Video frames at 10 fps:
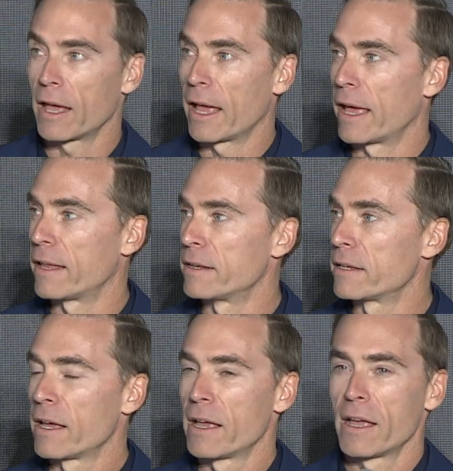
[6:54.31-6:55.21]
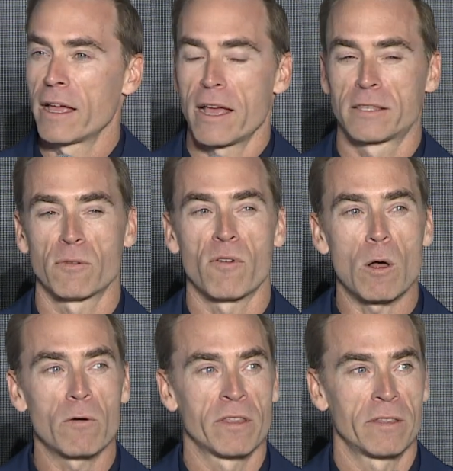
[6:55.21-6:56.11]
And it's
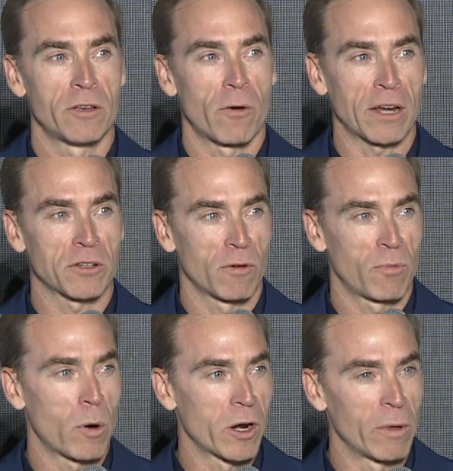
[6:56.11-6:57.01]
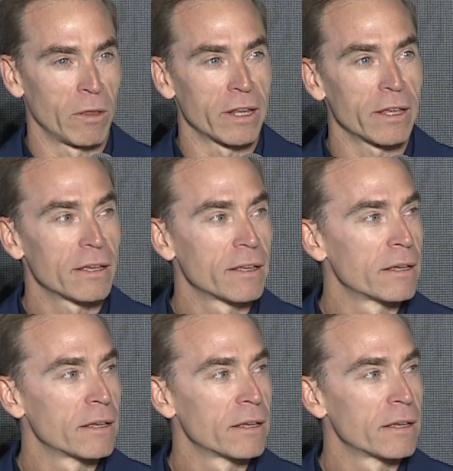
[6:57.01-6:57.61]
evolved in the direction of portability.